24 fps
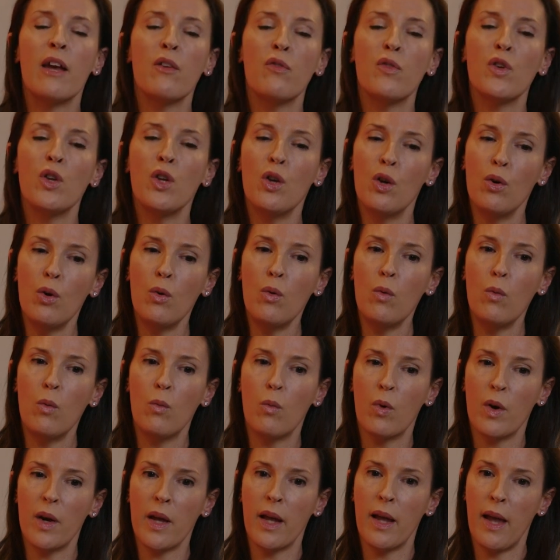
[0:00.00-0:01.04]
If you
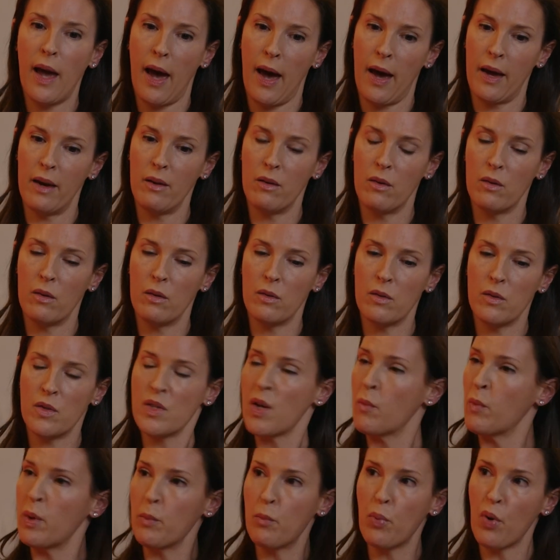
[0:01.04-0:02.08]
were to get
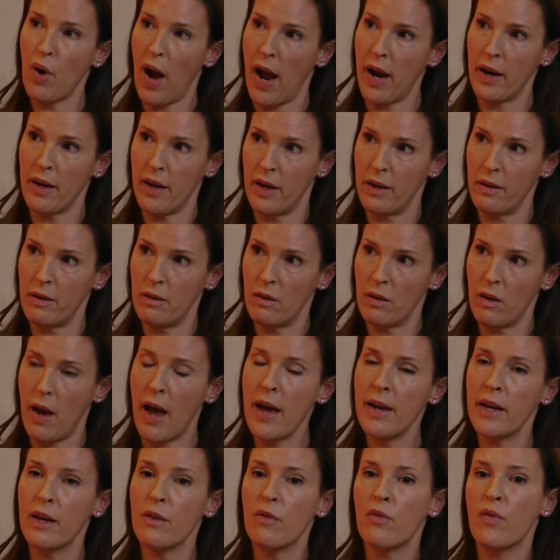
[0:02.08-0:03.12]
someone pregnant,
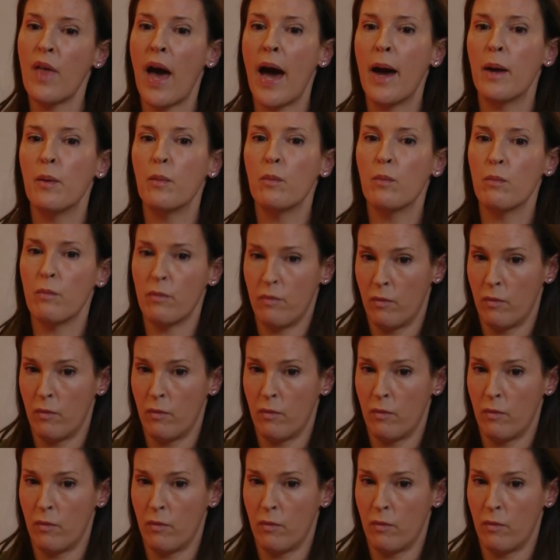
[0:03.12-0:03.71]
and if that